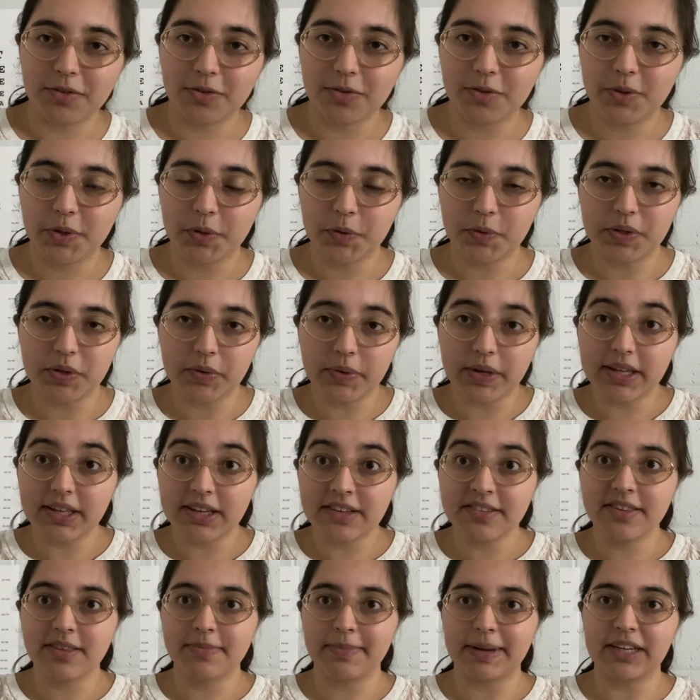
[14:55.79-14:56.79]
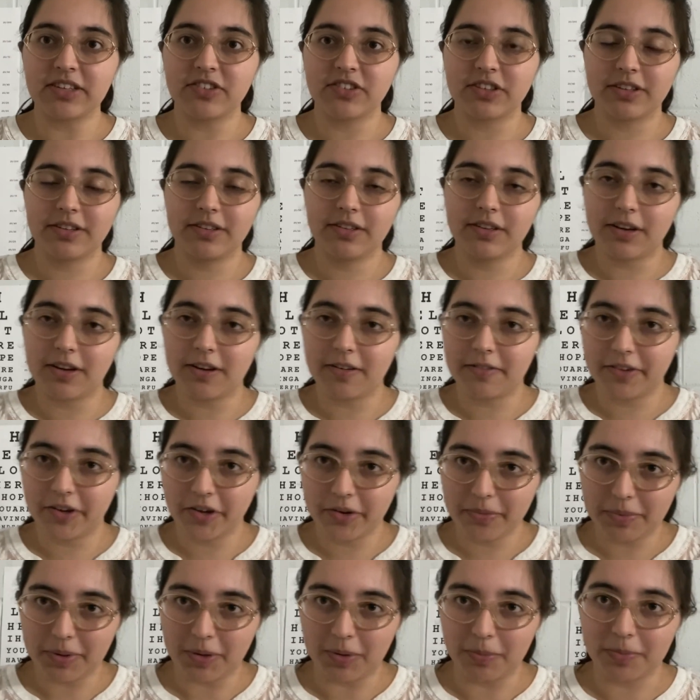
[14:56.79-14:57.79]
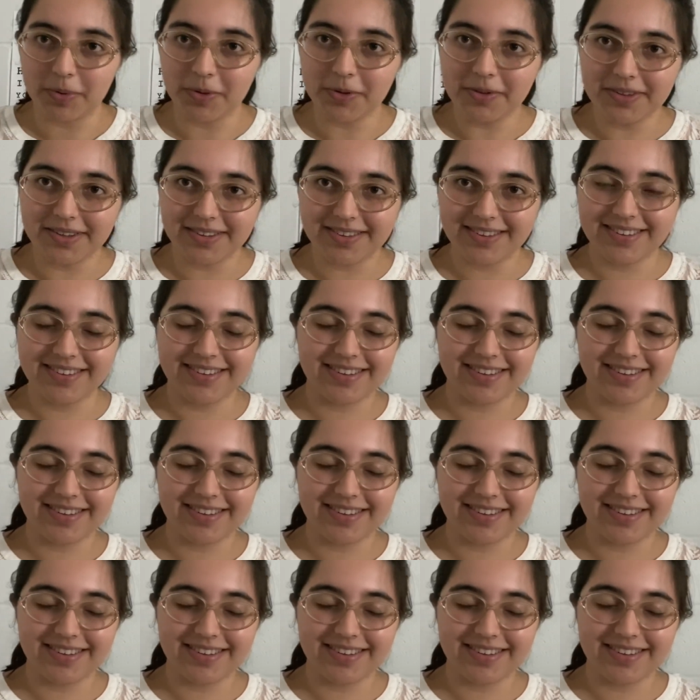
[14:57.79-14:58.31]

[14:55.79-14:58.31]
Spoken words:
do a quick inspection of your pupils.